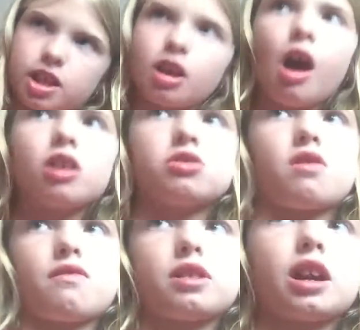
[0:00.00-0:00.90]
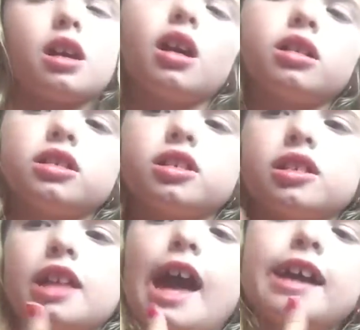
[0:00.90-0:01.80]
video. Don't forget to
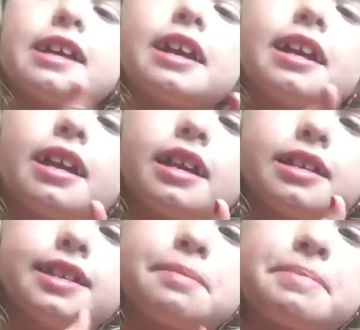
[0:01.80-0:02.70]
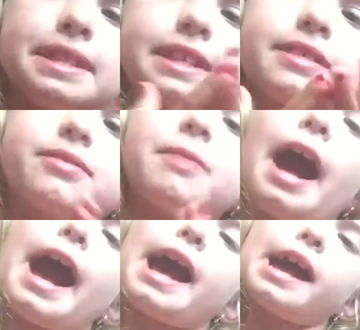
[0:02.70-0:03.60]
like,
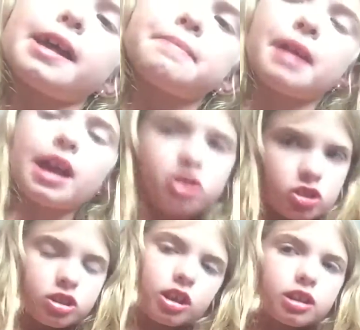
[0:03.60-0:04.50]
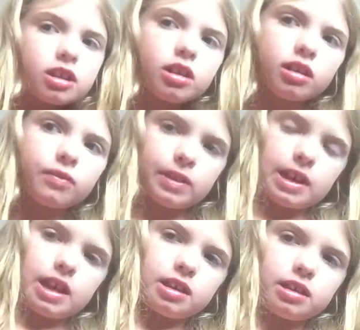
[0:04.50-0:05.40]
subscribe, turn on the
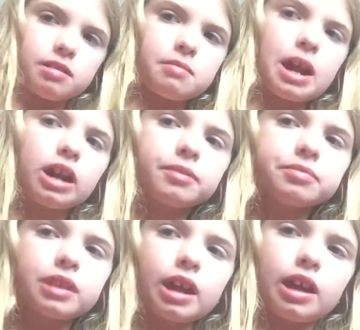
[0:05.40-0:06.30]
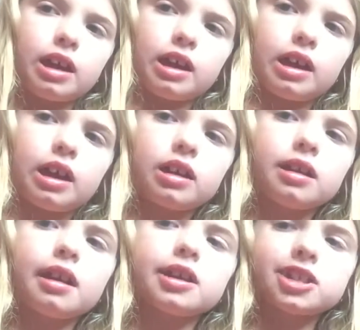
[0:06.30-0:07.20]
notification bell,
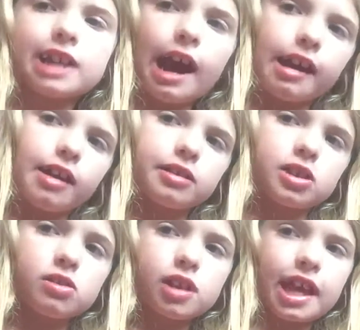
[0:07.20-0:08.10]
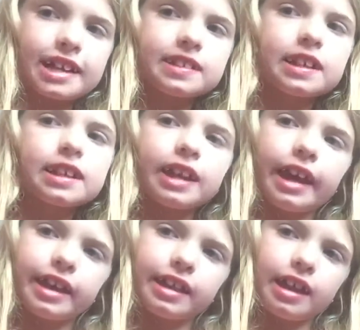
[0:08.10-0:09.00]
and shout out to Alexa and
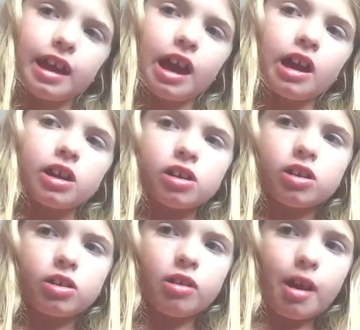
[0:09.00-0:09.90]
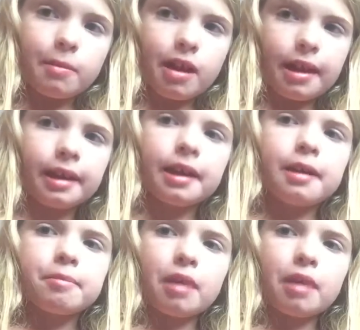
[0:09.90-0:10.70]
Kayla, who are my